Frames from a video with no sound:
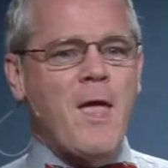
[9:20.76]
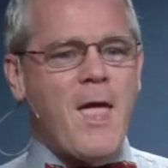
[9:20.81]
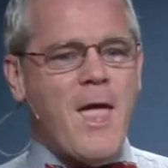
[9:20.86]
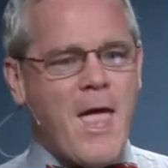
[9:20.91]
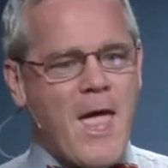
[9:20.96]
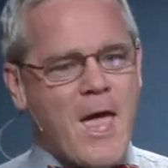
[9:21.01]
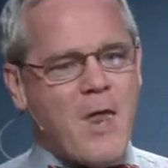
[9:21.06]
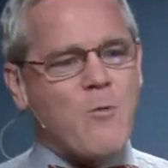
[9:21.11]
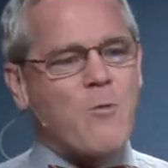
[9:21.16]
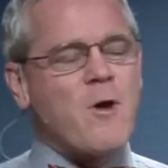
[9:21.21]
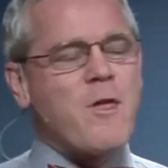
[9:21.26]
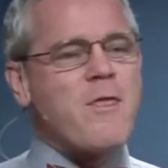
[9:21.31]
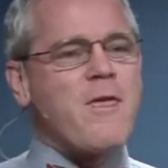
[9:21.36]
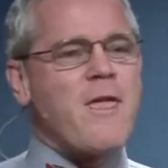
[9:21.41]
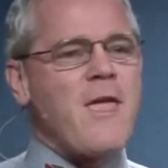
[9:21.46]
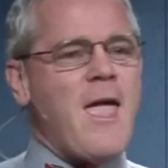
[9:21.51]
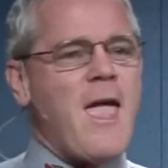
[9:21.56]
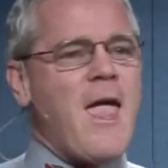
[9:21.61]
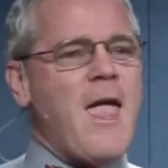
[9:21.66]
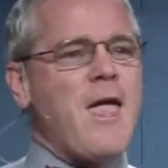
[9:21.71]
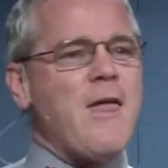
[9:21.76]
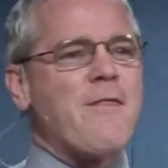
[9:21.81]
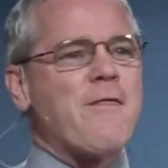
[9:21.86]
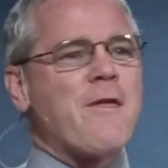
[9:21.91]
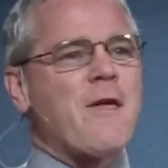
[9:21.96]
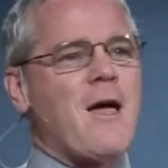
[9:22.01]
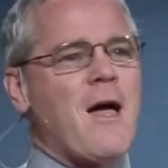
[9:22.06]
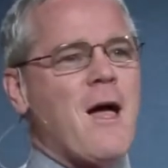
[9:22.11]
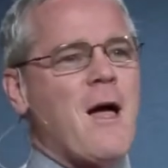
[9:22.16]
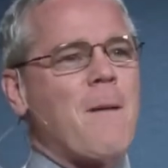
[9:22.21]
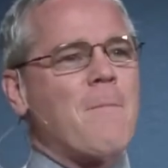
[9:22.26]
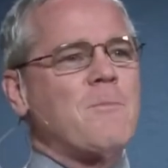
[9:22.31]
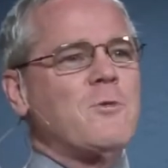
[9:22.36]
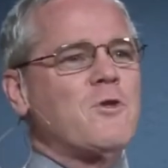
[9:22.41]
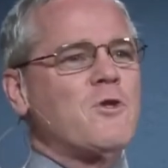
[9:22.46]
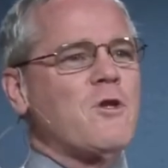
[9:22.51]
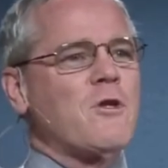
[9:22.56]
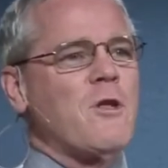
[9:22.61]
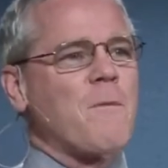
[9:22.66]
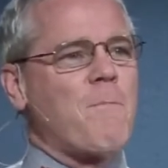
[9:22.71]
Henry VIII
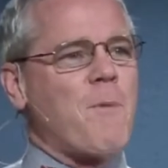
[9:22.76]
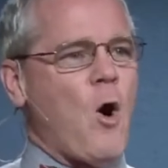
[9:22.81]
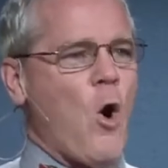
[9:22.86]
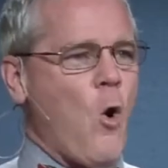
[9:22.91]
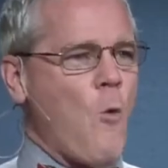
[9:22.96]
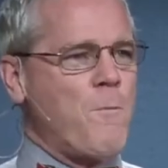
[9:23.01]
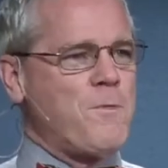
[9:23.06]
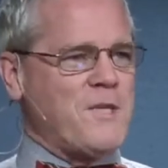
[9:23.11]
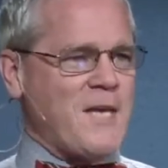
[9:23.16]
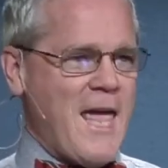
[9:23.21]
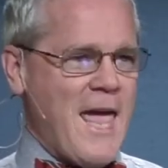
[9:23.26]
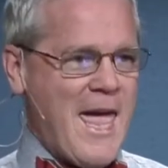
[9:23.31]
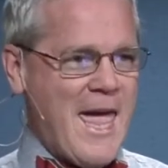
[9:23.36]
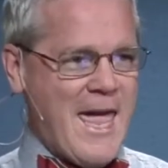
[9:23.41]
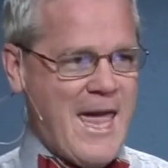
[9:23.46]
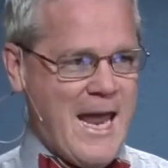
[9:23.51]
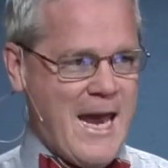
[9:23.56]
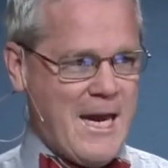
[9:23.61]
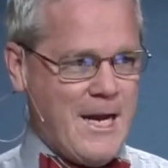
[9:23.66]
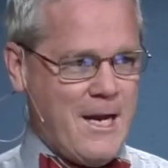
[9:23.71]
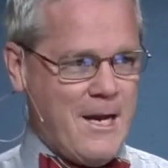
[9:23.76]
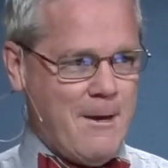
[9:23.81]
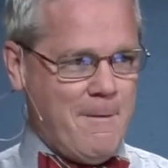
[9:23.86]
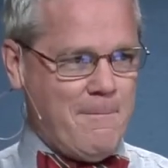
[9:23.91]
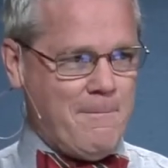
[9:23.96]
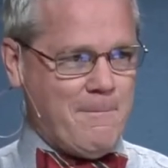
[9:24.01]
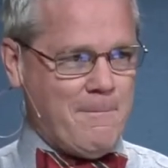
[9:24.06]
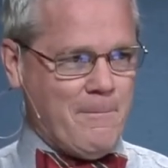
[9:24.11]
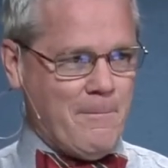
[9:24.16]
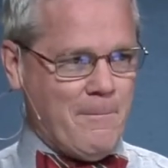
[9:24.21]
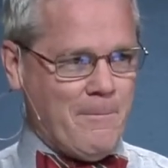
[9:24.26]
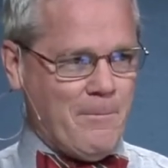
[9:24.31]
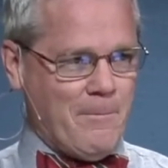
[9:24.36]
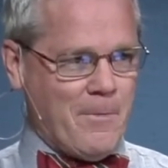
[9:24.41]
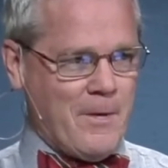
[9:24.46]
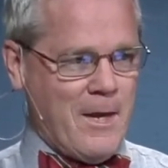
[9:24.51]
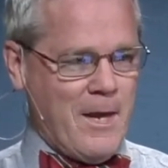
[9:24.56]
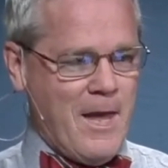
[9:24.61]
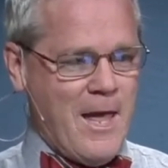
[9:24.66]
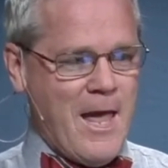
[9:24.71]
comes to the Pope's aid.
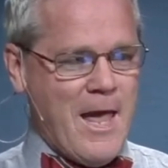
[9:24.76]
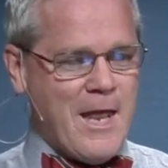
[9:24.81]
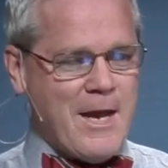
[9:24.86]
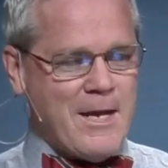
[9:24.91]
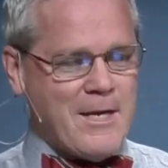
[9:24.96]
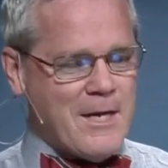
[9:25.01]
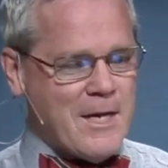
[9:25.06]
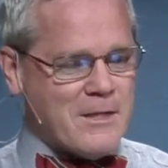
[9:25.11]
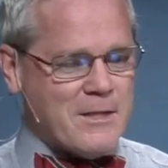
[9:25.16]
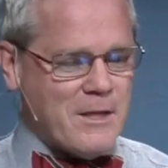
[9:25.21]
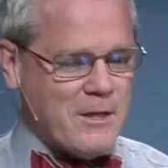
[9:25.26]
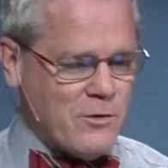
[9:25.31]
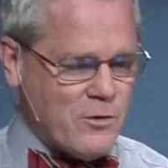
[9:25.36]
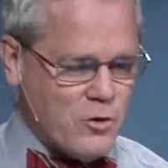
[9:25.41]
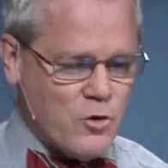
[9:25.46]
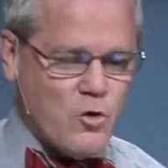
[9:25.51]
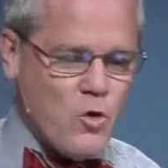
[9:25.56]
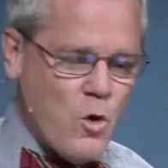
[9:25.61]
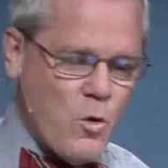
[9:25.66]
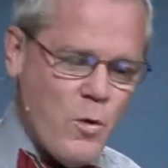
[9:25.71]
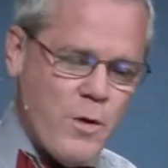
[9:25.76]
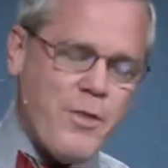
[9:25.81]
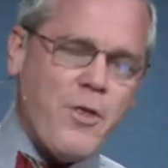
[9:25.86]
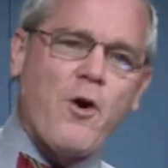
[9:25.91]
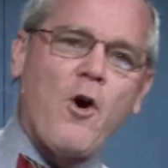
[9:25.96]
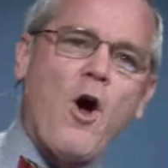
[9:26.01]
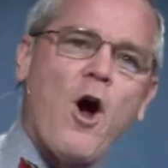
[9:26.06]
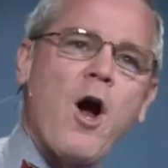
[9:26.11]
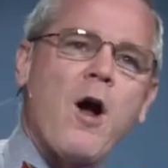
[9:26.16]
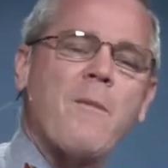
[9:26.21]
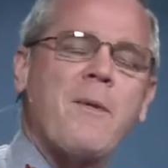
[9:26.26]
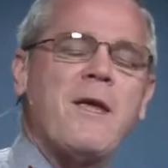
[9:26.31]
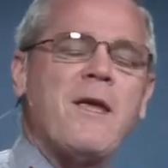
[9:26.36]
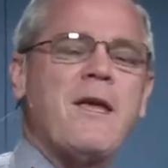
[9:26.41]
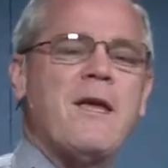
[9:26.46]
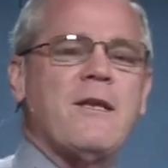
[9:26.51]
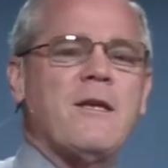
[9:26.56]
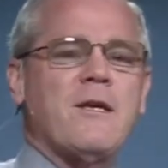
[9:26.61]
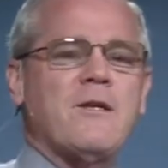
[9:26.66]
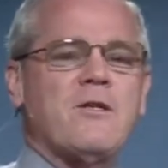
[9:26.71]
And he doesn't do it with an army,
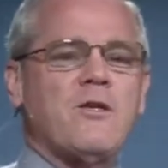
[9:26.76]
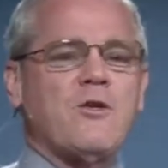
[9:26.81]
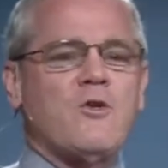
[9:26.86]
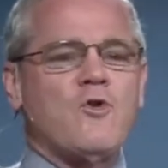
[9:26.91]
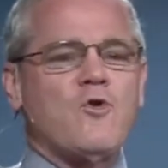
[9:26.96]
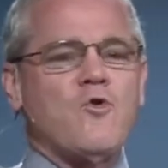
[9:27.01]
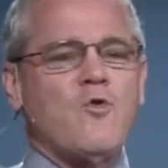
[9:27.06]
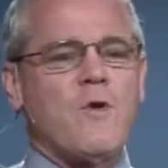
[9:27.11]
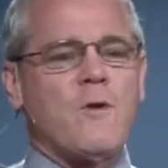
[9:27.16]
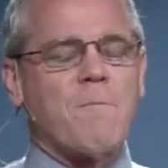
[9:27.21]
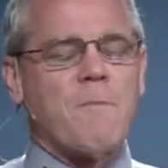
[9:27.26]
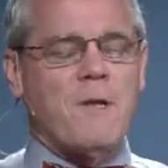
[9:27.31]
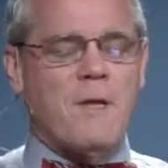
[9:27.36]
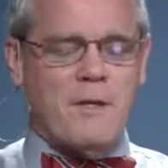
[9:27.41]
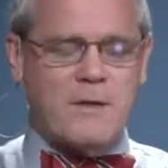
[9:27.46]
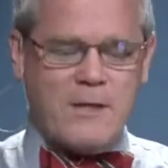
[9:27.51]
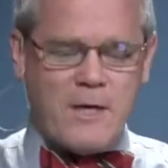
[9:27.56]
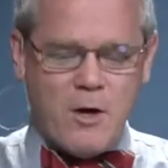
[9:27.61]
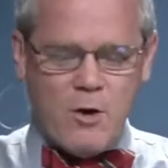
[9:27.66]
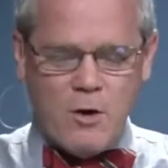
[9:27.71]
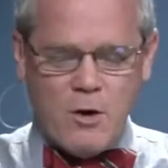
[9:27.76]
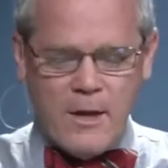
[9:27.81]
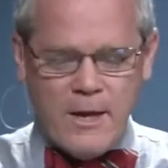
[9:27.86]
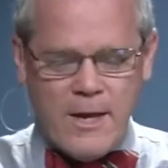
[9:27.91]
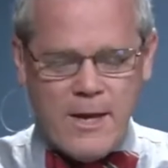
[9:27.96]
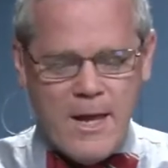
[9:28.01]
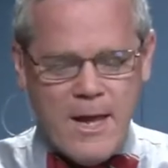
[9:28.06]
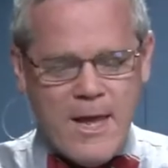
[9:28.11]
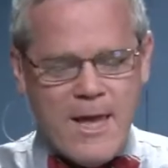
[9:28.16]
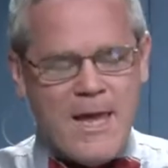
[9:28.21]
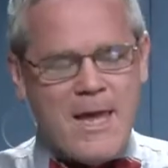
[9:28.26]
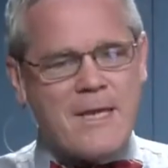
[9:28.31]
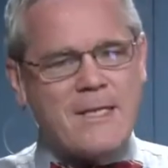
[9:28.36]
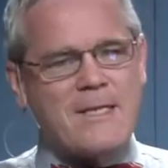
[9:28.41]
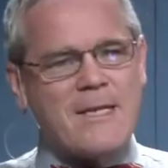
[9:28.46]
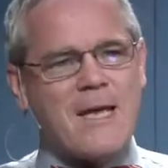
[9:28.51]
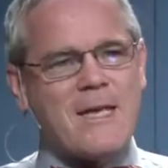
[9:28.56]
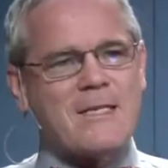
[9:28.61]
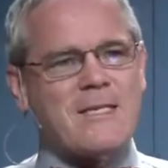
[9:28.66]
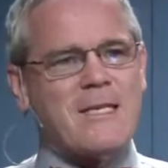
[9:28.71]
he doesn't do it militarily, he
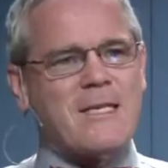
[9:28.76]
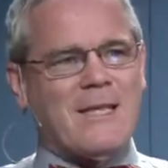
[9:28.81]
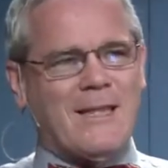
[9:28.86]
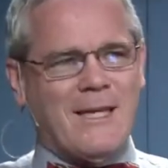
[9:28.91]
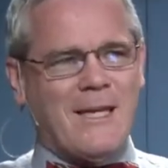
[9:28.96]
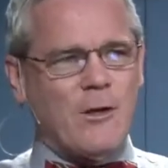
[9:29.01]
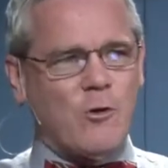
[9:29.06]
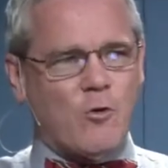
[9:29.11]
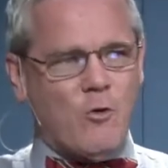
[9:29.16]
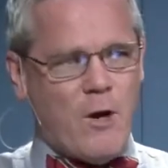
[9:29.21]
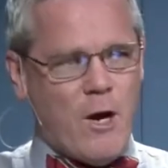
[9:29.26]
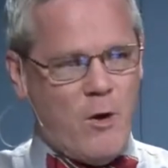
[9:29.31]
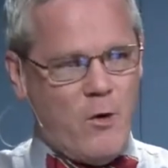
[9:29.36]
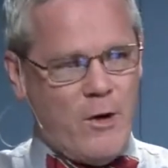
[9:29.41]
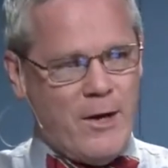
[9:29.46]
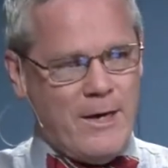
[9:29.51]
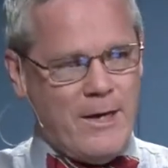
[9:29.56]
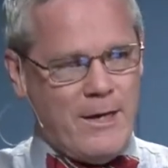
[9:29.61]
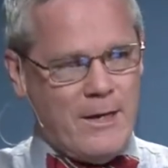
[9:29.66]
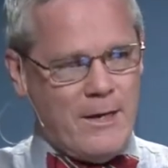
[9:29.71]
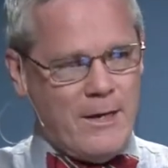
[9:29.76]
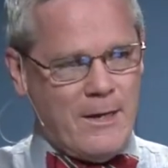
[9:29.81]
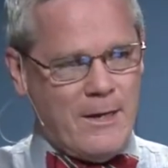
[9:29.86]
does it literary.